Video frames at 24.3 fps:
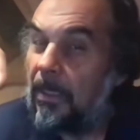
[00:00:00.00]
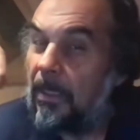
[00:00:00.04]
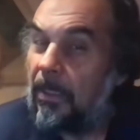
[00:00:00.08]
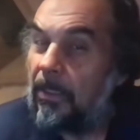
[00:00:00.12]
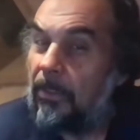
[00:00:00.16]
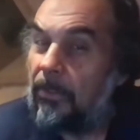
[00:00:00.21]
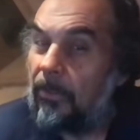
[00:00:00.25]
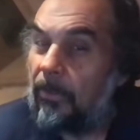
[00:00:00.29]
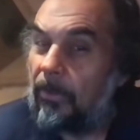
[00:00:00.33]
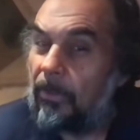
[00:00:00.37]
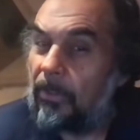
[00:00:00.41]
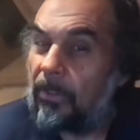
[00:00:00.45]

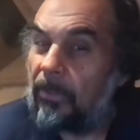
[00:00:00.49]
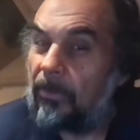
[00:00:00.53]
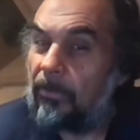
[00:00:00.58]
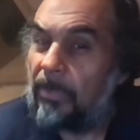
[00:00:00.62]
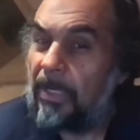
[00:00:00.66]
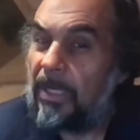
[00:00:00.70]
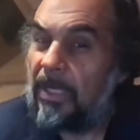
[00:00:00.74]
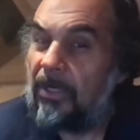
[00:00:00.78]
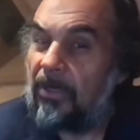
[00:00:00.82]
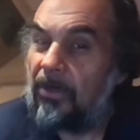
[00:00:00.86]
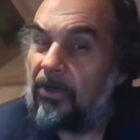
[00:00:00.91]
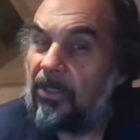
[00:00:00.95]
Your
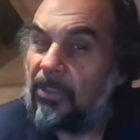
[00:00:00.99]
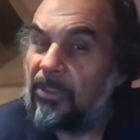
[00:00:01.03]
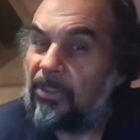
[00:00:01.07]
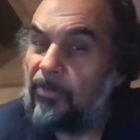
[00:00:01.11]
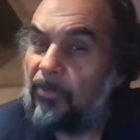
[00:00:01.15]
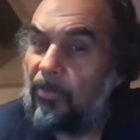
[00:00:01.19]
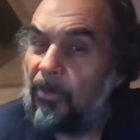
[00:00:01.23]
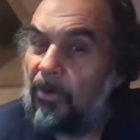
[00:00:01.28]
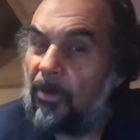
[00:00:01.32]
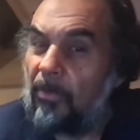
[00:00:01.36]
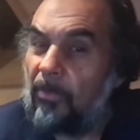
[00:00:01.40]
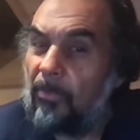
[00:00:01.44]
Creator is
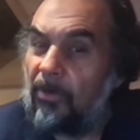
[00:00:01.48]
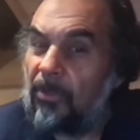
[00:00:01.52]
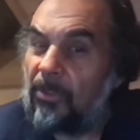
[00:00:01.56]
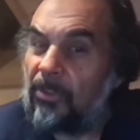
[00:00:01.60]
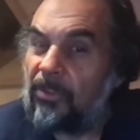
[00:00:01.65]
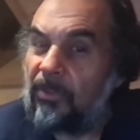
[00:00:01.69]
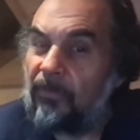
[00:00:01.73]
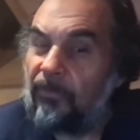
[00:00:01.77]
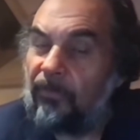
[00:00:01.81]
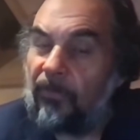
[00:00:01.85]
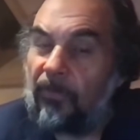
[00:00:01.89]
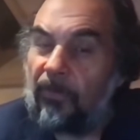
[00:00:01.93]
more
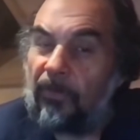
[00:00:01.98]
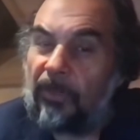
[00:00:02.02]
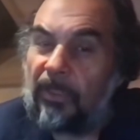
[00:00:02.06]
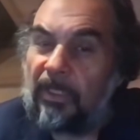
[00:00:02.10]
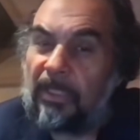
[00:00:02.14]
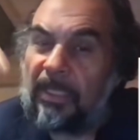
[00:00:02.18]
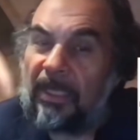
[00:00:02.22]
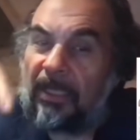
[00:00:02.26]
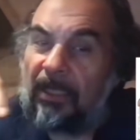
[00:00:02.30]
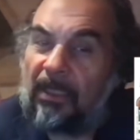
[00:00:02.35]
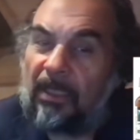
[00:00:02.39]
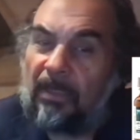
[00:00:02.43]
merciful
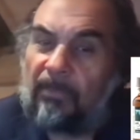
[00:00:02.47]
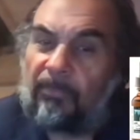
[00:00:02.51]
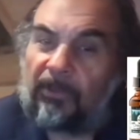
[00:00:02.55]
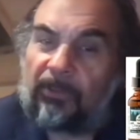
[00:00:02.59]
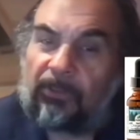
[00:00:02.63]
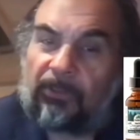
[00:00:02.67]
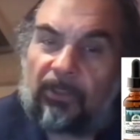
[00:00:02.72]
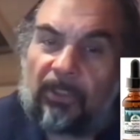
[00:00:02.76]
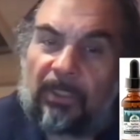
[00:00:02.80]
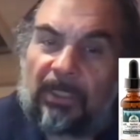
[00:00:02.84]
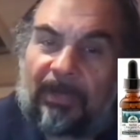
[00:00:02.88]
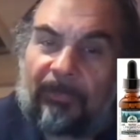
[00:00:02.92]
than any of
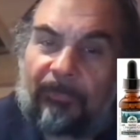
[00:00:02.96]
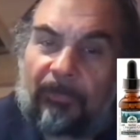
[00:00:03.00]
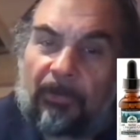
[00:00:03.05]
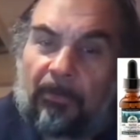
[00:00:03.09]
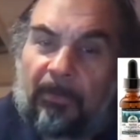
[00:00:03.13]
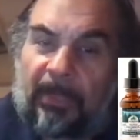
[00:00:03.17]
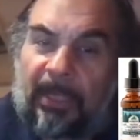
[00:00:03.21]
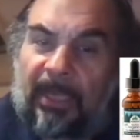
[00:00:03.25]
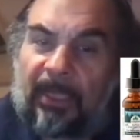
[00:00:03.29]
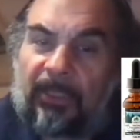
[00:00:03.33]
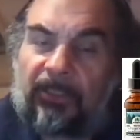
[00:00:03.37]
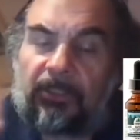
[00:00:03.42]
us could ever
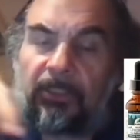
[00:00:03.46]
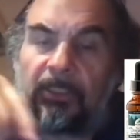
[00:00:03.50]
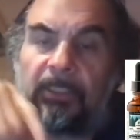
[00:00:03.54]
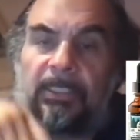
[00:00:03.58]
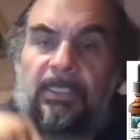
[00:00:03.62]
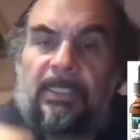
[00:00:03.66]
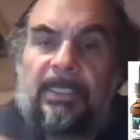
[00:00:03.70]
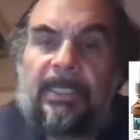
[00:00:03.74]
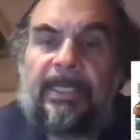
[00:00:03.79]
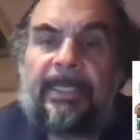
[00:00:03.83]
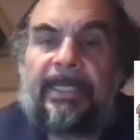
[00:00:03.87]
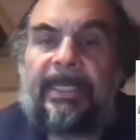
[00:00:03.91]
imagine.
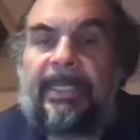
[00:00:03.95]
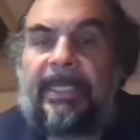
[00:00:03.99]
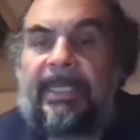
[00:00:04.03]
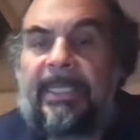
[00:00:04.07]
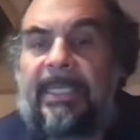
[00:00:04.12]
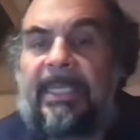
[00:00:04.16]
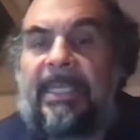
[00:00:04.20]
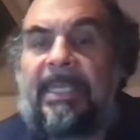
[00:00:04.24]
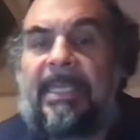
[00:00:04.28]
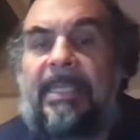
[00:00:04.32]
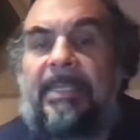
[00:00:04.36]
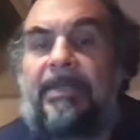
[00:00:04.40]

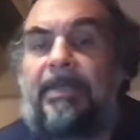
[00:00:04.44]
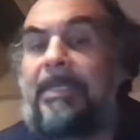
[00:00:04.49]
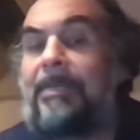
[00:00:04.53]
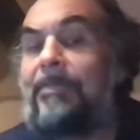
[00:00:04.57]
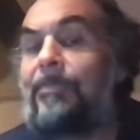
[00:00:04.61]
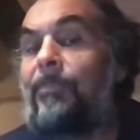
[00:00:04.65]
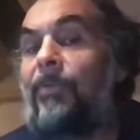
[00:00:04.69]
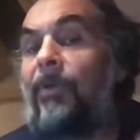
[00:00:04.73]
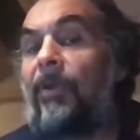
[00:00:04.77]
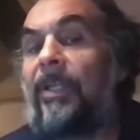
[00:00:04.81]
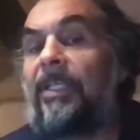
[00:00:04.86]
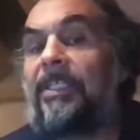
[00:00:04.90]
He
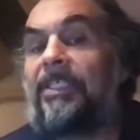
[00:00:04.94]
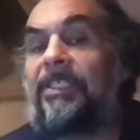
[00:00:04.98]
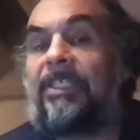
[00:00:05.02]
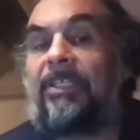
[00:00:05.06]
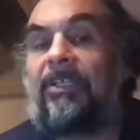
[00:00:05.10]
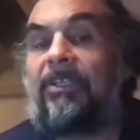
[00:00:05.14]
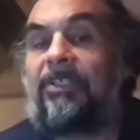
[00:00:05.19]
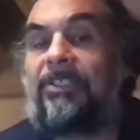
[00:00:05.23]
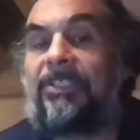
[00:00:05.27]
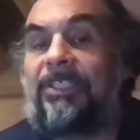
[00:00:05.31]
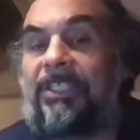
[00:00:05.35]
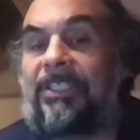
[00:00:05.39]
didn't put us
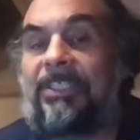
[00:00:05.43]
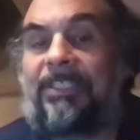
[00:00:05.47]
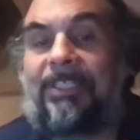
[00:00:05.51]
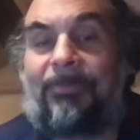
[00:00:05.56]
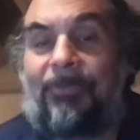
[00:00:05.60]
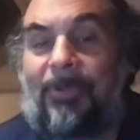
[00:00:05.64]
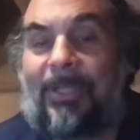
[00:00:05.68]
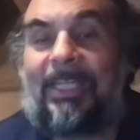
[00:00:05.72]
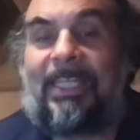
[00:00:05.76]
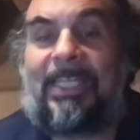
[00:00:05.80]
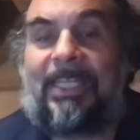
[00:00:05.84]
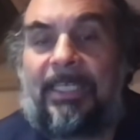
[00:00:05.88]
here just
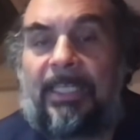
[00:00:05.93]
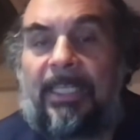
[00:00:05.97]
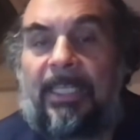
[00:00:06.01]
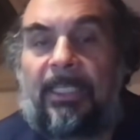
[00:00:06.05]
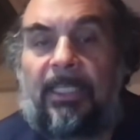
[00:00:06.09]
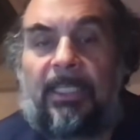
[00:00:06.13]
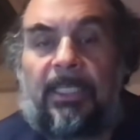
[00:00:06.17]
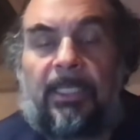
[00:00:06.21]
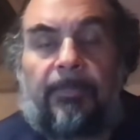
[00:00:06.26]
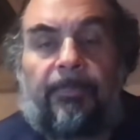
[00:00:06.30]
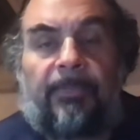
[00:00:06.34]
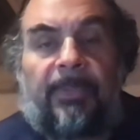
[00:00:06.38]
willy
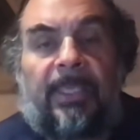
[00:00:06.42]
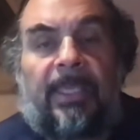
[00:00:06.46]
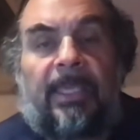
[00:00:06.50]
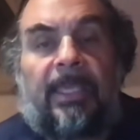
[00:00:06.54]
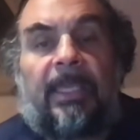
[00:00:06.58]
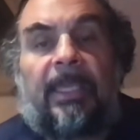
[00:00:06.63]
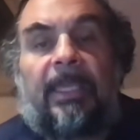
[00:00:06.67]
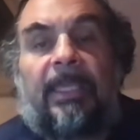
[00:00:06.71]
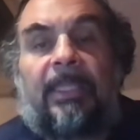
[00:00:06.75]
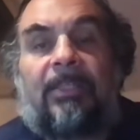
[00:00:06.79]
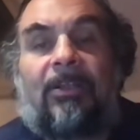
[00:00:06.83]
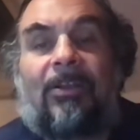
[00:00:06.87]
nilly.
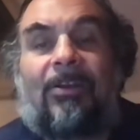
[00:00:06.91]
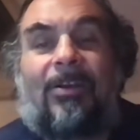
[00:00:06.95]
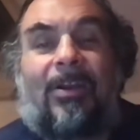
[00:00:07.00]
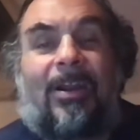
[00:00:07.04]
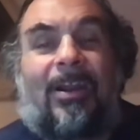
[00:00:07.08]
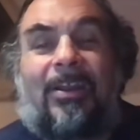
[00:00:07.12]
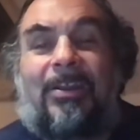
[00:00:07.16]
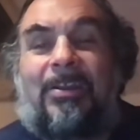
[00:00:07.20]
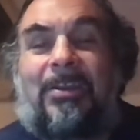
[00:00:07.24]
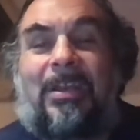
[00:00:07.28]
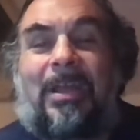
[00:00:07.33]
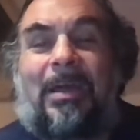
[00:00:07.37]
There
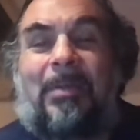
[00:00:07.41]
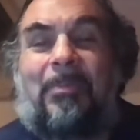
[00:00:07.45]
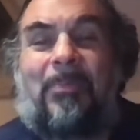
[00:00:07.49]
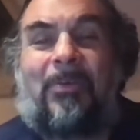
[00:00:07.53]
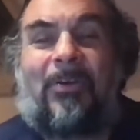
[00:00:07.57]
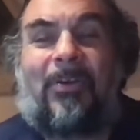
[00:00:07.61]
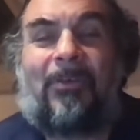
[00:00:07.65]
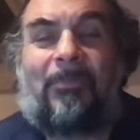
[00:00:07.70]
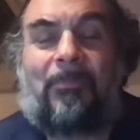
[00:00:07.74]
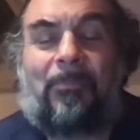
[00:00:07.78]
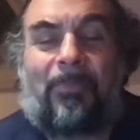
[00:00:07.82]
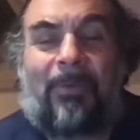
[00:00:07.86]
are a
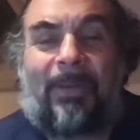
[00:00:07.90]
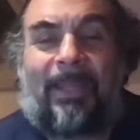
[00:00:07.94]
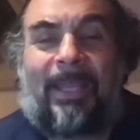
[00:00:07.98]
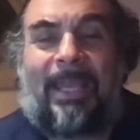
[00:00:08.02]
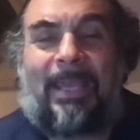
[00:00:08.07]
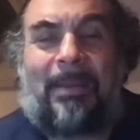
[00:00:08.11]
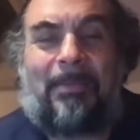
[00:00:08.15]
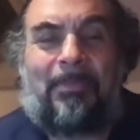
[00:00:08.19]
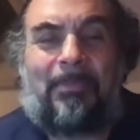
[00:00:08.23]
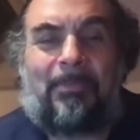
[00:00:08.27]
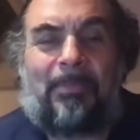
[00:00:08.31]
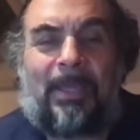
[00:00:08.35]
number of
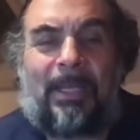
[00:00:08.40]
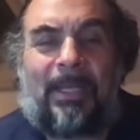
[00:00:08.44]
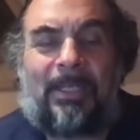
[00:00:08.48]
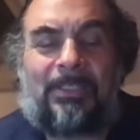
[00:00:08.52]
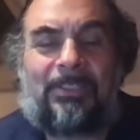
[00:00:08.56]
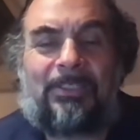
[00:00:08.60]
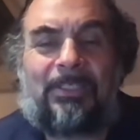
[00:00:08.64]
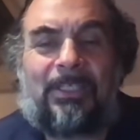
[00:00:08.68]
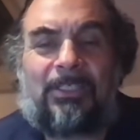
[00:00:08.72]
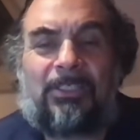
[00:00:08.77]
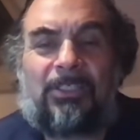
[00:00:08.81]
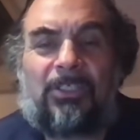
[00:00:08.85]
plant
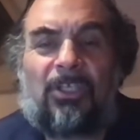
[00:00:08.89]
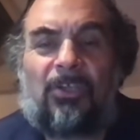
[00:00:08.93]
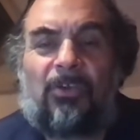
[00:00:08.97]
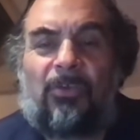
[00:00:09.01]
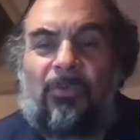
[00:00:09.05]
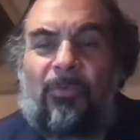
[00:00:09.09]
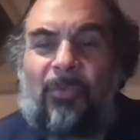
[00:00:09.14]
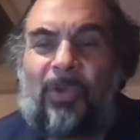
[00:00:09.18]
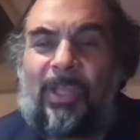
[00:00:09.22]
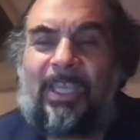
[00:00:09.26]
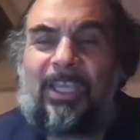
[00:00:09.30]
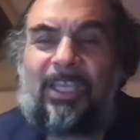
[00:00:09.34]
medicines
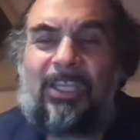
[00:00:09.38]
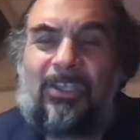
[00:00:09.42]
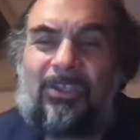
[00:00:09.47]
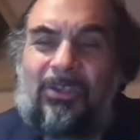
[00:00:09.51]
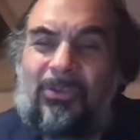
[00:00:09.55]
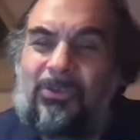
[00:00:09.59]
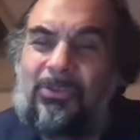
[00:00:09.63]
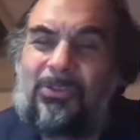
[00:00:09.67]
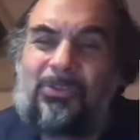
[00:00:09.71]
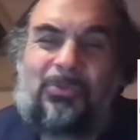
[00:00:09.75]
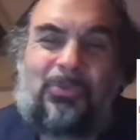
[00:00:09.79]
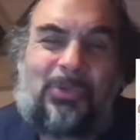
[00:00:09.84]
that we can
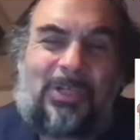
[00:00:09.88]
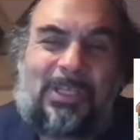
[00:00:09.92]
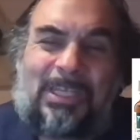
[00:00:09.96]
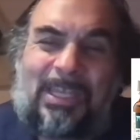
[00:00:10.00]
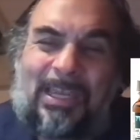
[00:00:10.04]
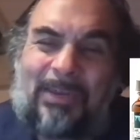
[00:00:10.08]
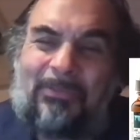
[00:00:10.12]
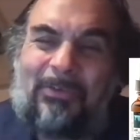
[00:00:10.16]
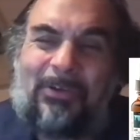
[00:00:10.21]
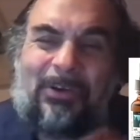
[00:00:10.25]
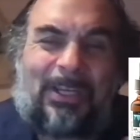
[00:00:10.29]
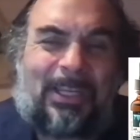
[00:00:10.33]
use. We
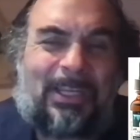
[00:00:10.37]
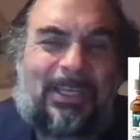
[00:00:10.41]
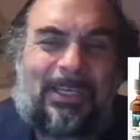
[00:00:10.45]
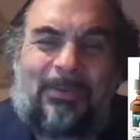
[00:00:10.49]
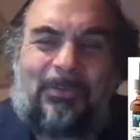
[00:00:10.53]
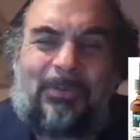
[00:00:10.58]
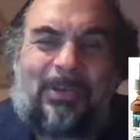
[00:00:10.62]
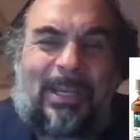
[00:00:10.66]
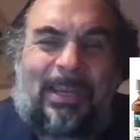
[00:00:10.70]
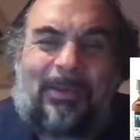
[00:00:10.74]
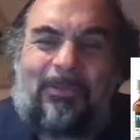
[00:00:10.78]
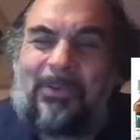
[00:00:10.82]
never can
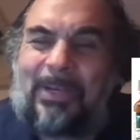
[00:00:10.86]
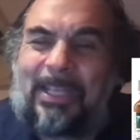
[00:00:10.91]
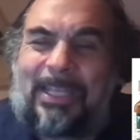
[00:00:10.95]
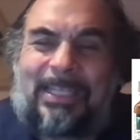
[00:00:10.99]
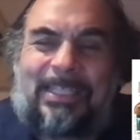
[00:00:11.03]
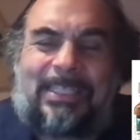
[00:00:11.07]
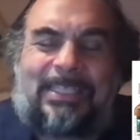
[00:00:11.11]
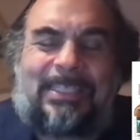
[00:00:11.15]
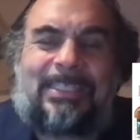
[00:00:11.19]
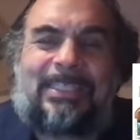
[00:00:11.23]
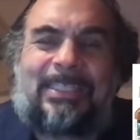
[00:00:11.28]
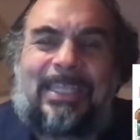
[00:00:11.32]
never
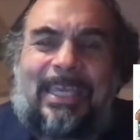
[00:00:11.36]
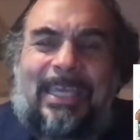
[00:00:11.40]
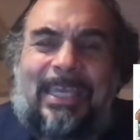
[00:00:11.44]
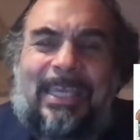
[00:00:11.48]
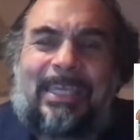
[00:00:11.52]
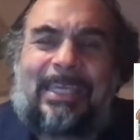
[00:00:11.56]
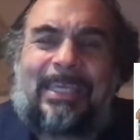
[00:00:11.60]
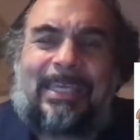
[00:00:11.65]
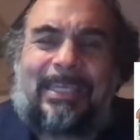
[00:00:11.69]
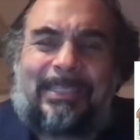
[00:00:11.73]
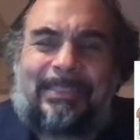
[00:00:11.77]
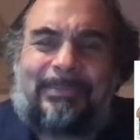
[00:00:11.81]
get
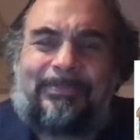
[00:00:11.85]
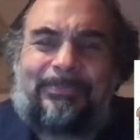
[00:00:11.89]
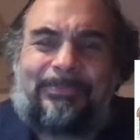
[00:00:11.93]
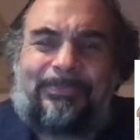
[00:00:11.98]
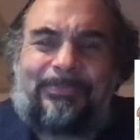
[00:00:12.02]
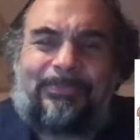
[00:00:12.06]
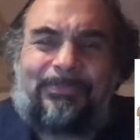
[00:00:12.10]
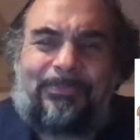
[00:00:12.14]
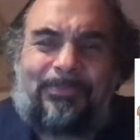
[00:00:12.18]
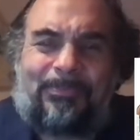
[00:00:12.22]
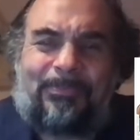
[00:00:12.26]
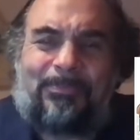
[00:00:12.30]
sick.
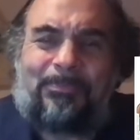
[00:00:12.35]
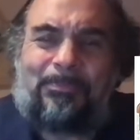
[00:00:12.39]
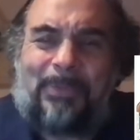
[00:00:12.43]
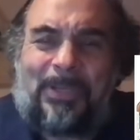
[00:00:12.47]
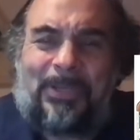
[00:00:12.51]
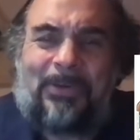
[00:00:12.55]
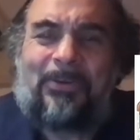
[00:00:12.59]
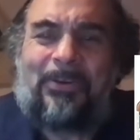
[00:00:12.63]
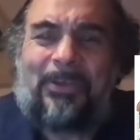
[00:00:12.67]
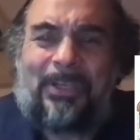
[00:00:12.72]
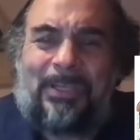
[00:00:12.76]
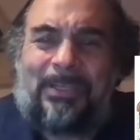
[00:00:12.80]

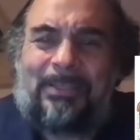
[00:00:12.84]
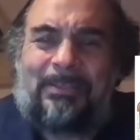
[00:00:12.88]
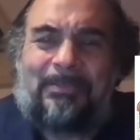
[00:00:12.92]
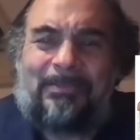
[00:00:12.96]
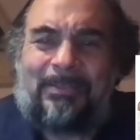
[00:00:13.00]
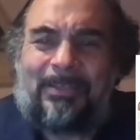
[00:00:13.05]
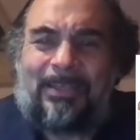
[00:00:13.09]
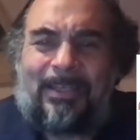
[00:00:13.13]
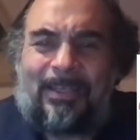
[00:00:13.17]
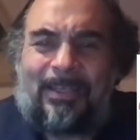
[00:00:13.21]
Period.